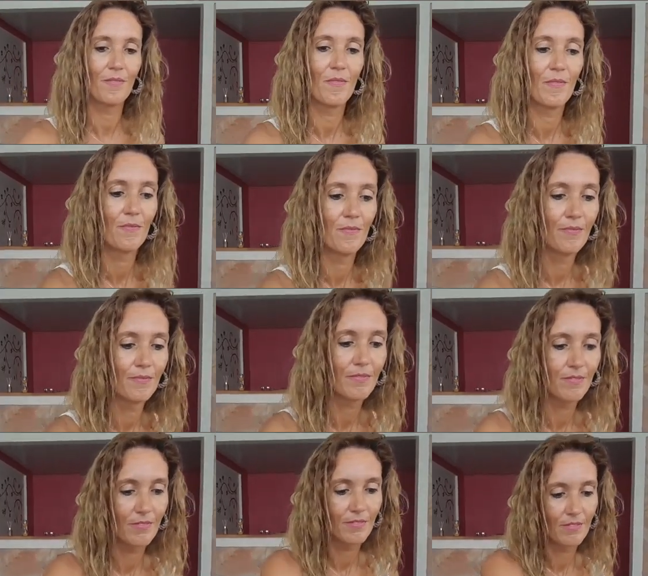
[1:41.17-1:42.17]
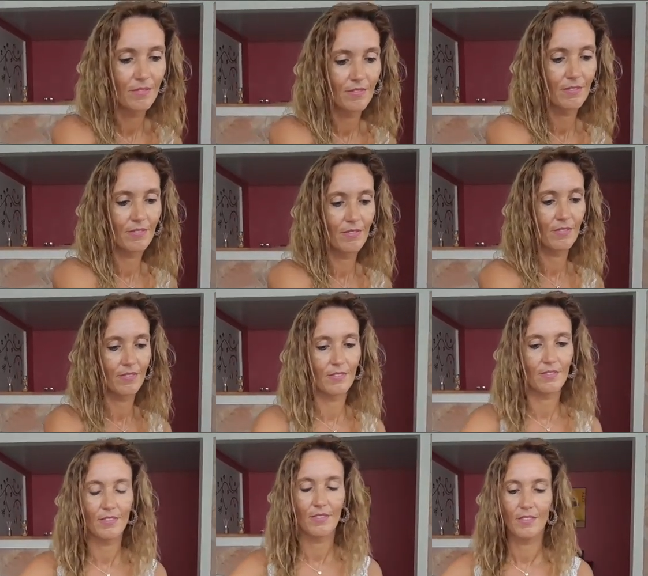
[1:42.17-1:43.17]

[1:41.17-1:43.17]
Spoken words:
(silence)